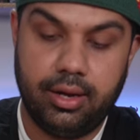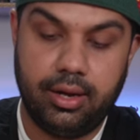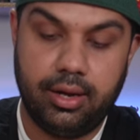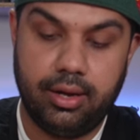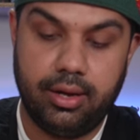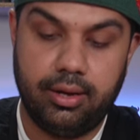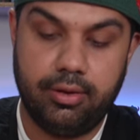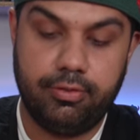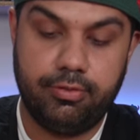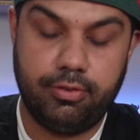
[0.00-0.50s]

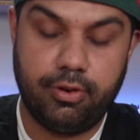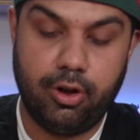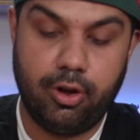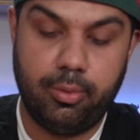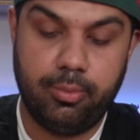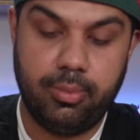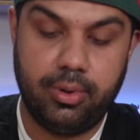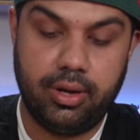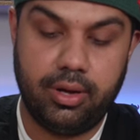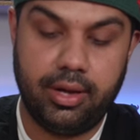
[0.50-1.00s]
uh,
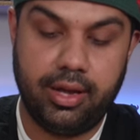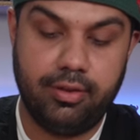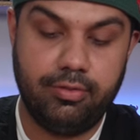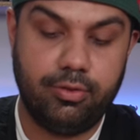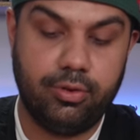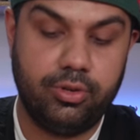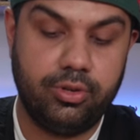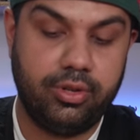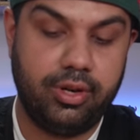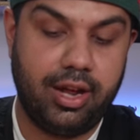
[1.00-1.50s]
from a
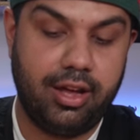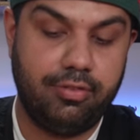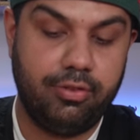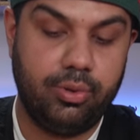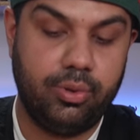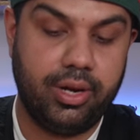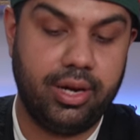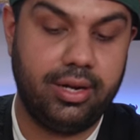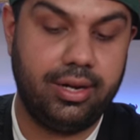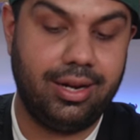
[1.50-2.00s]
photograph,
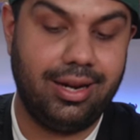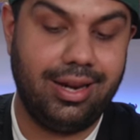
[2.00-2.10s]
you can